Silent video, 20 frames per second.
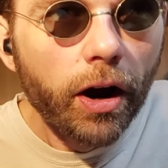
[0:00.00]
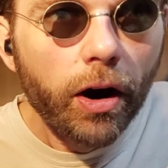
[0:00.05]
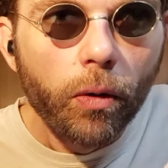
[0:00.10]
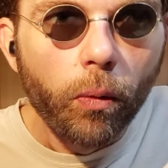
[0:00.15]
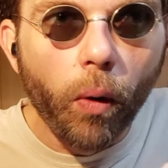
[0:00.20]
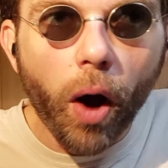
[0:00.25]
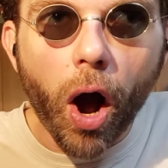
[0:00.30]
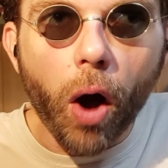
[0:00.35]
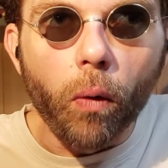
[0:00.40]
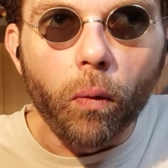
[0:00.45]

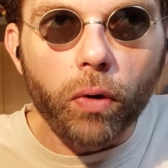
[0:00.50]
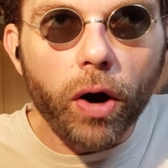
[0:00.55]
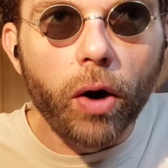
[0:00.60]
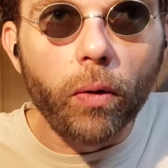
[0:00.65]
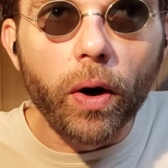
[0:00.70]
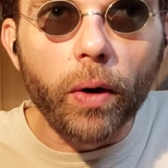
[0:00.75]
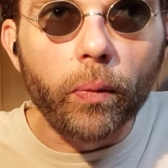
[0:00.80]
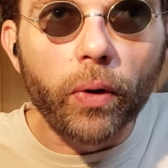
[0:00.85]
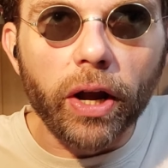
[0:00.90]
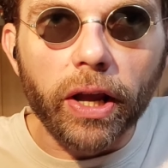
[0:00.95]
"Whoa, whoa,
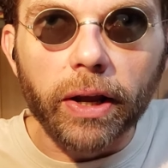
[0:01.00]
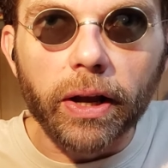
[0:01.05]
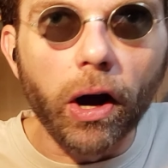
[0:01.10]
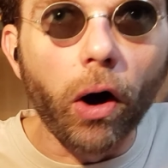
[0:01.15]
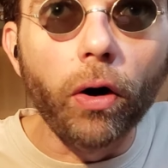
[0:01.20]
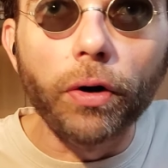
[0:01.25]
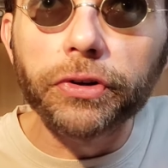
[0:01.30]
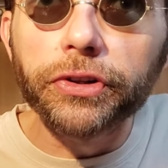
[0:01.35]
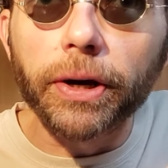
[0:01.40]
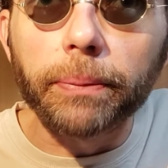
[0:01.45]
whoa, wait,
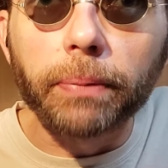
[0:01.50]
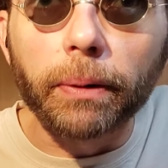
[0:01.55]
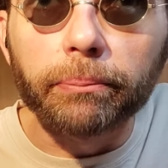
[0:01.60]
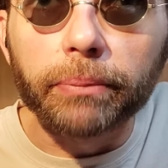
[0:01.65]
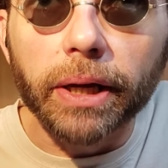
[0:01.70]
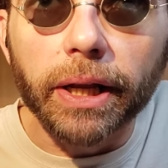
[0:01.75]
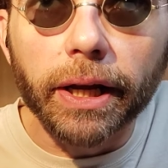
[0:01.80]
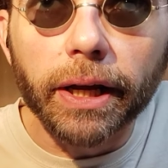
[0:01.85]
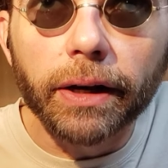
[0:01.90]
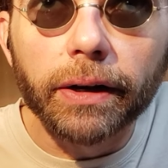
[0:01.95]
hold up a
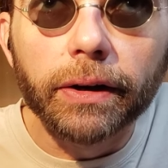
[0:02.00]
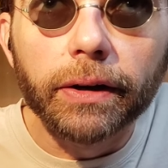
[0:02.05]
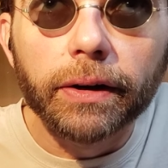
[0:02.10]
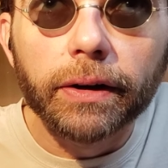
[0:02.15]
minute,